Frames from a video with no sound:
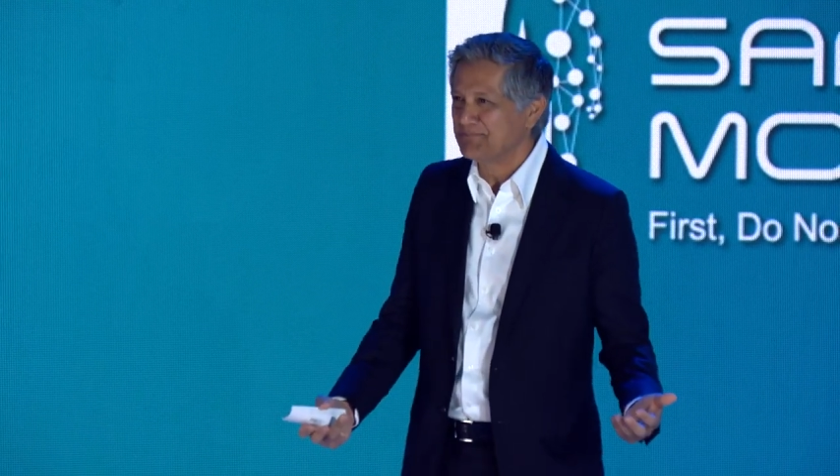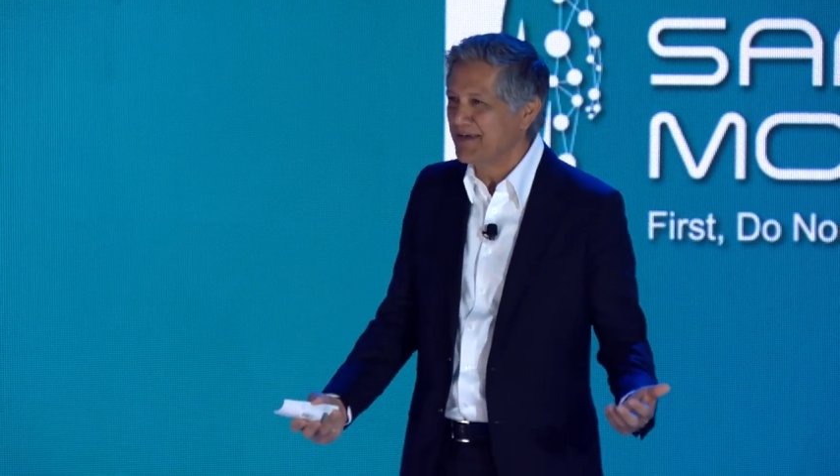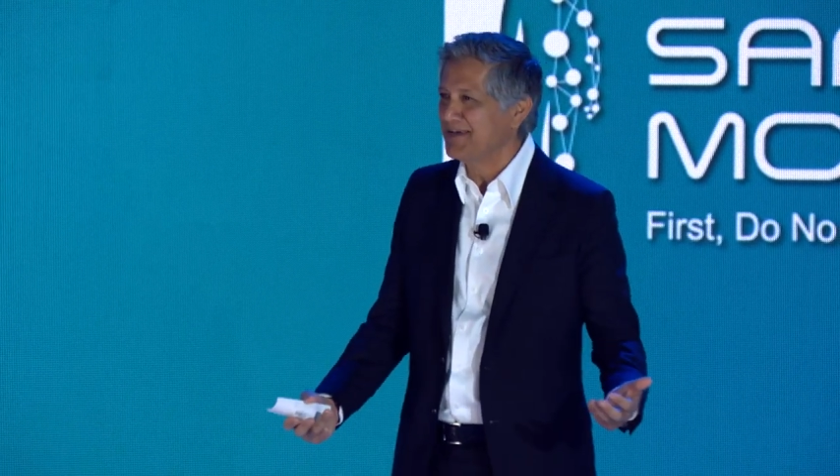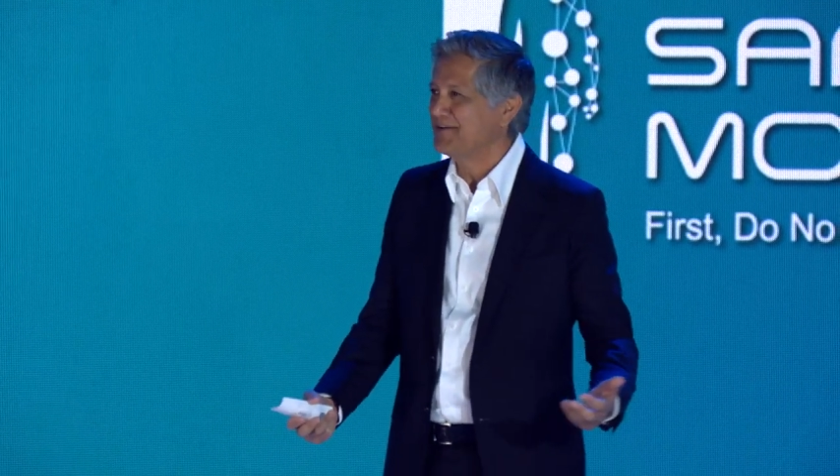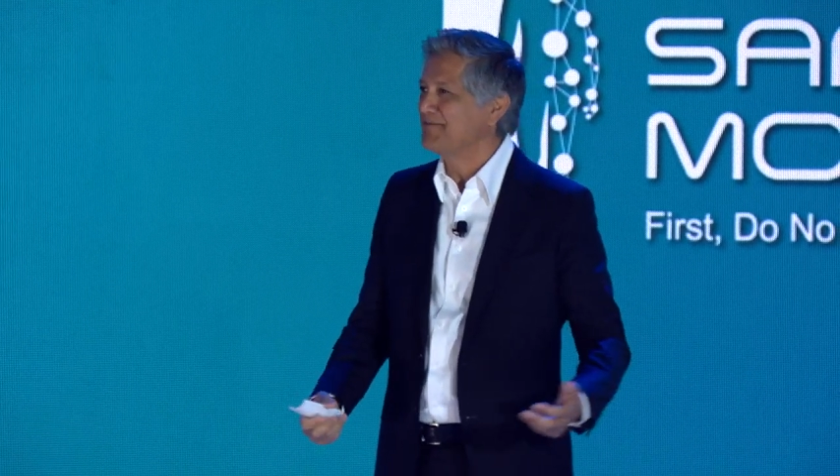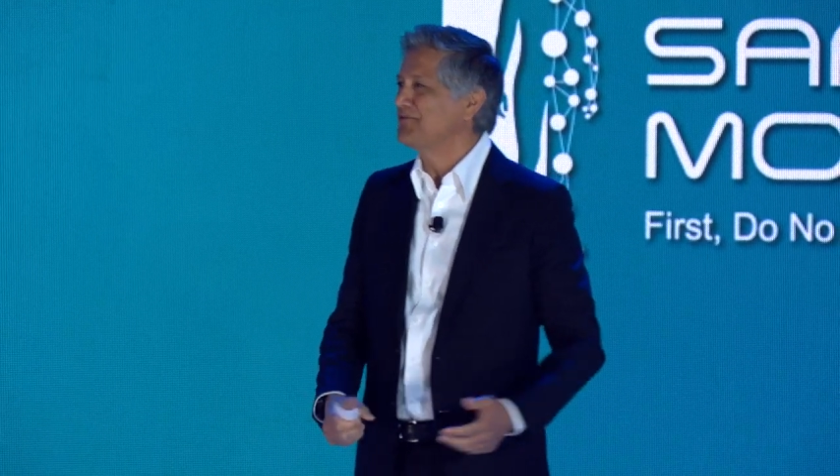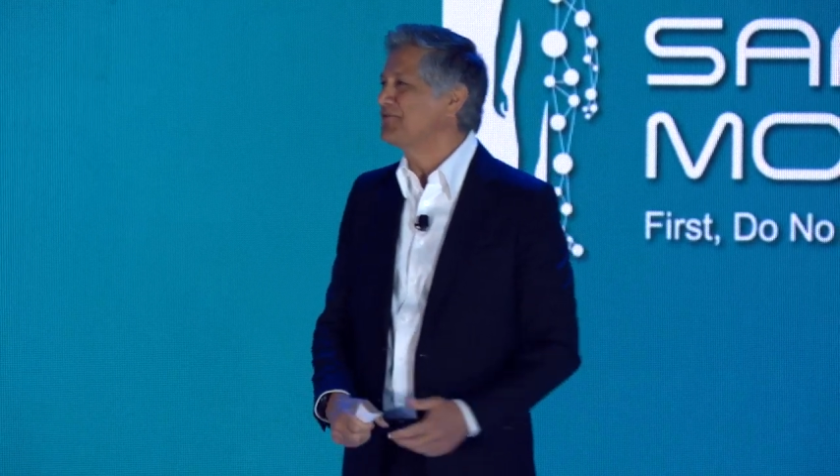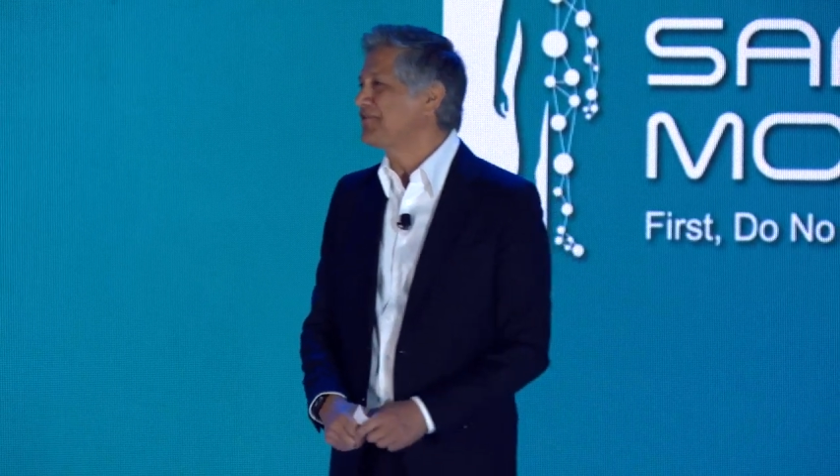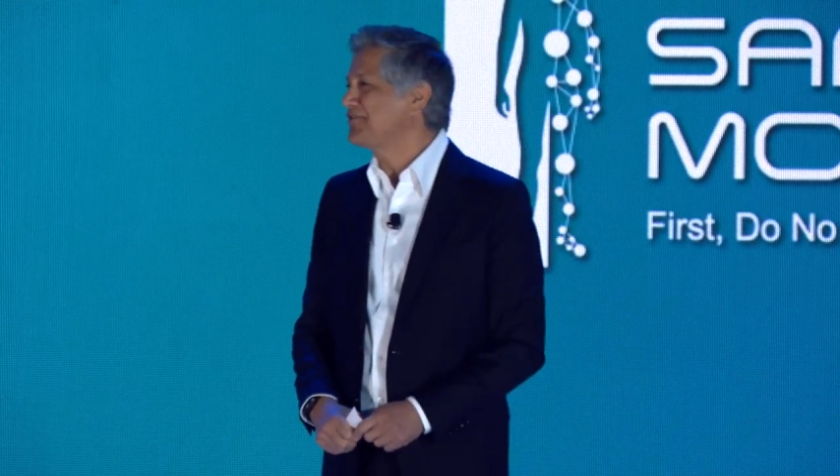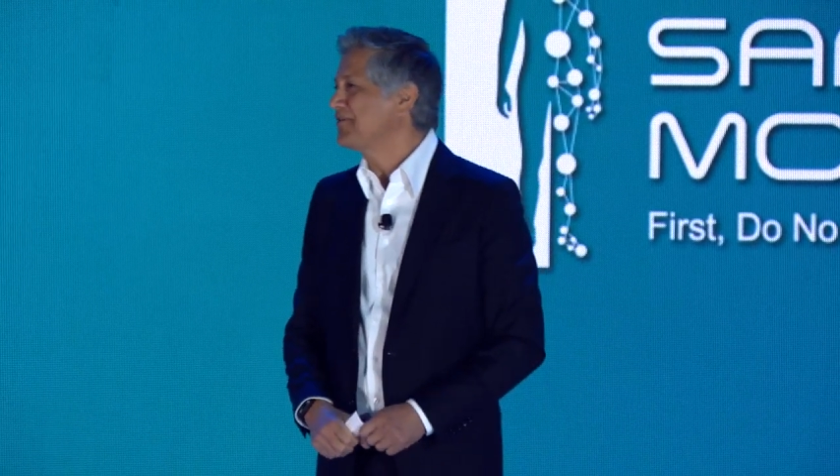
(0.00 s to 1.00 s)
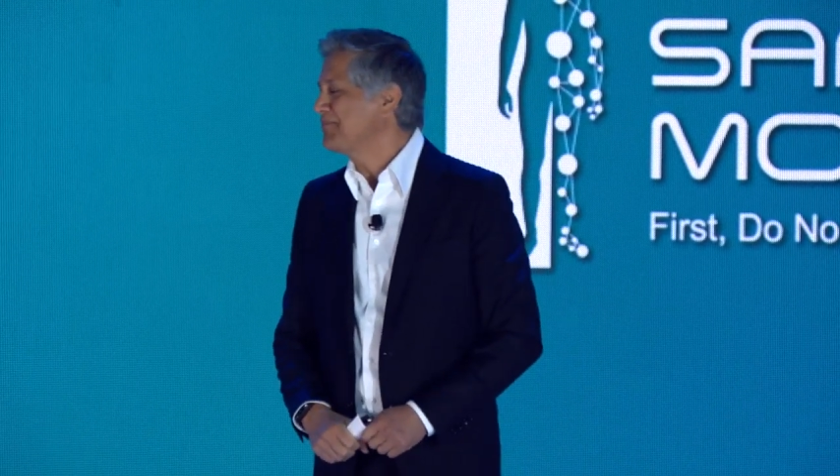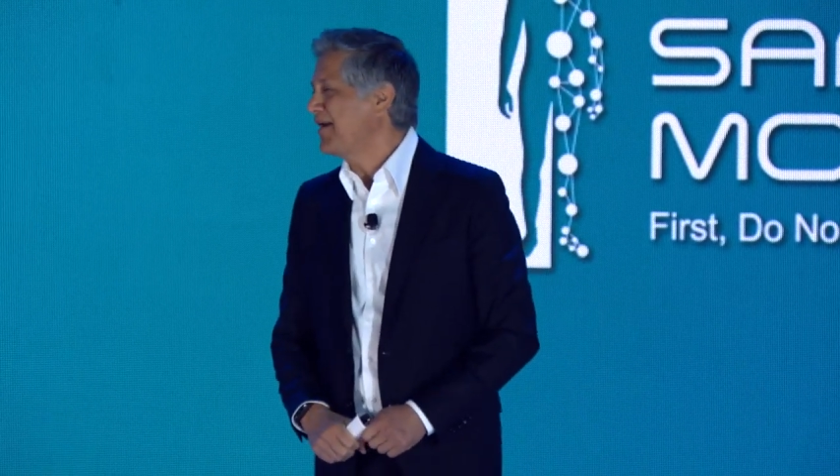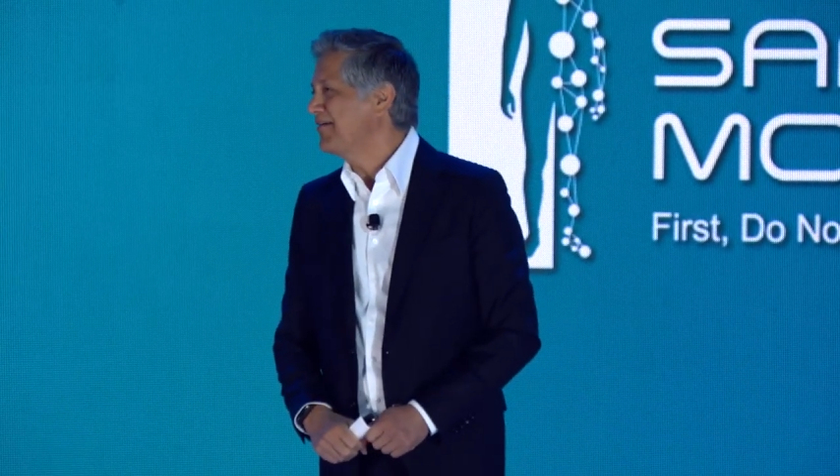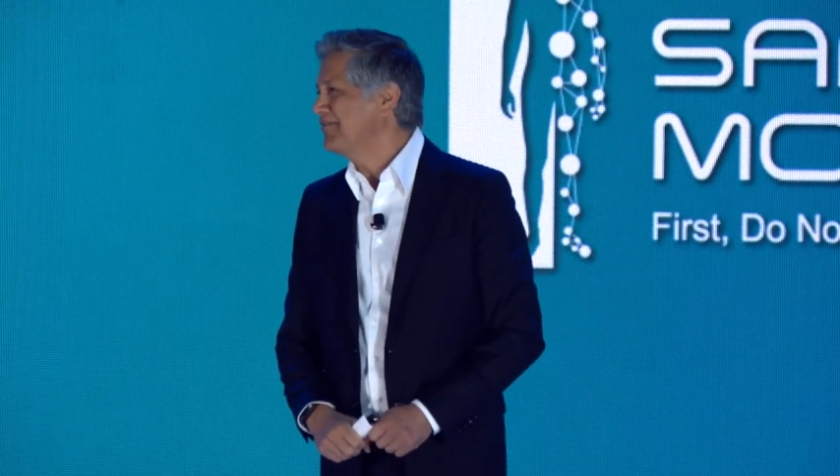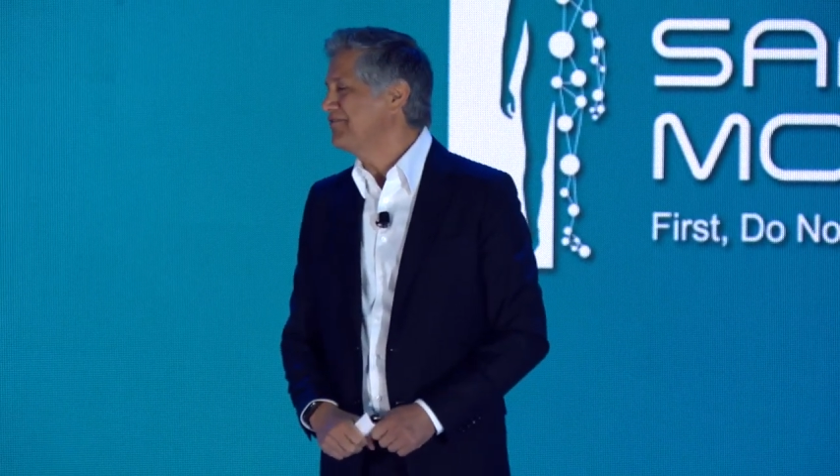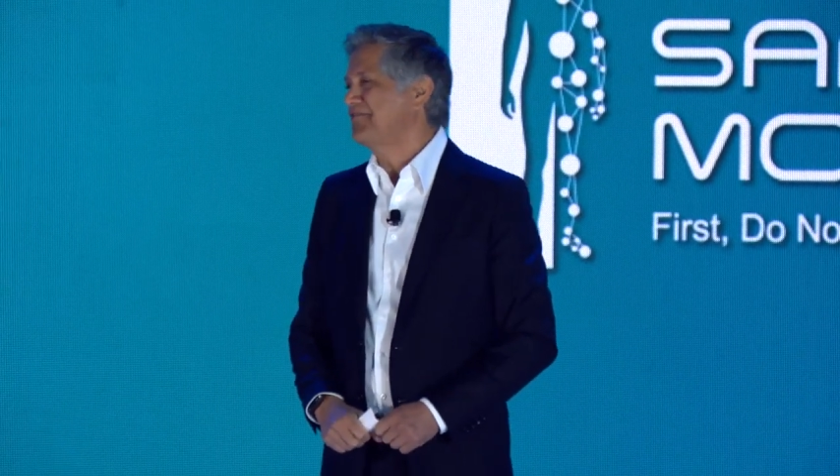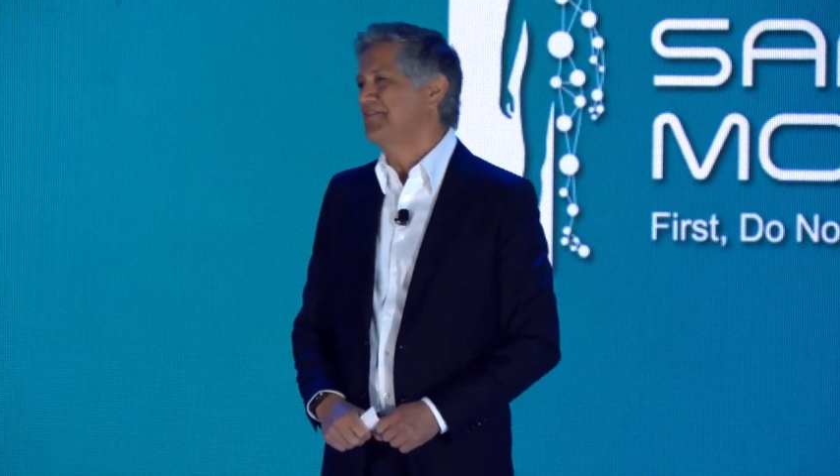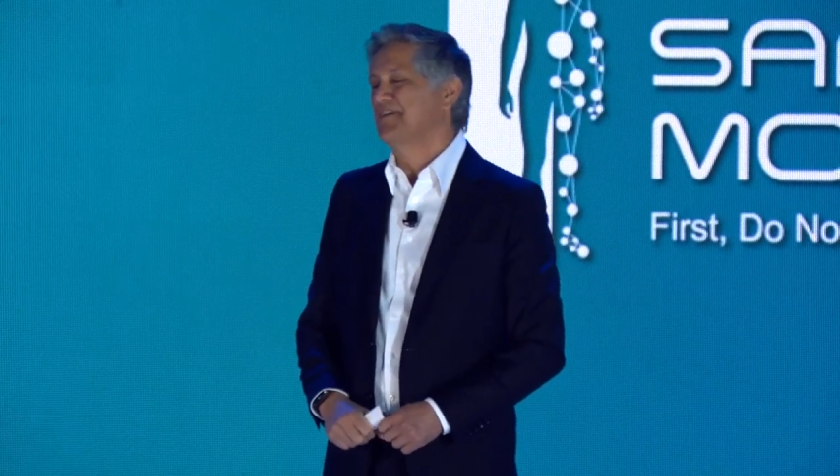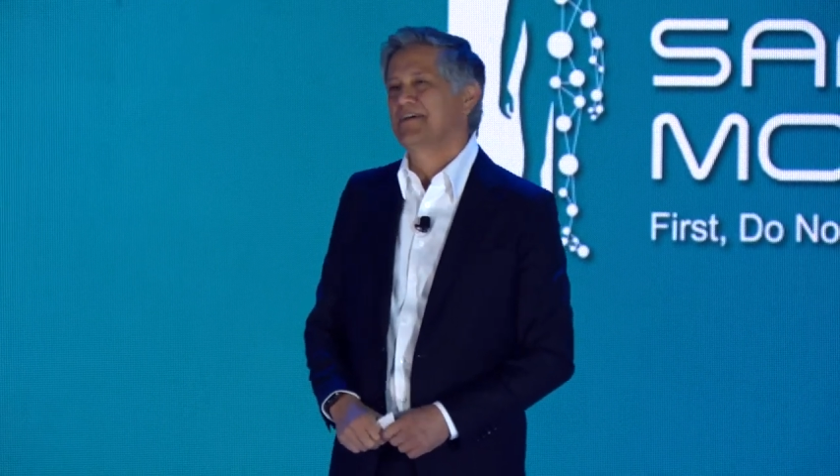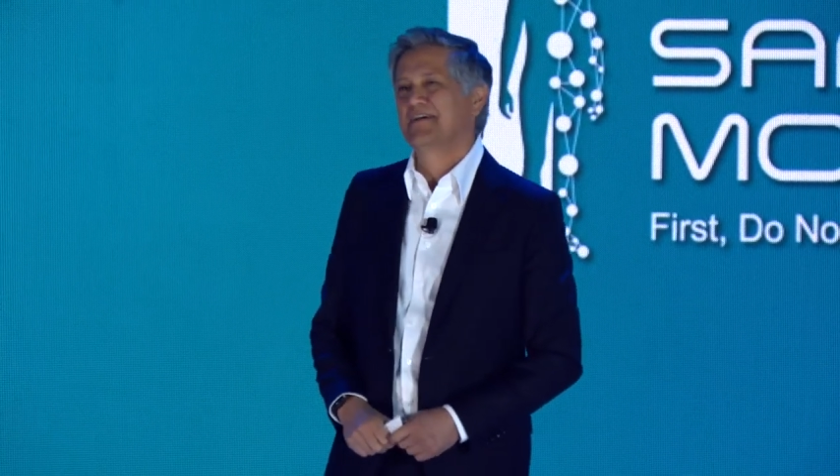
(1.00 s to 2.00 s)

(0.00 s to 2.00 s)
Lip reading: pain of losing their parents.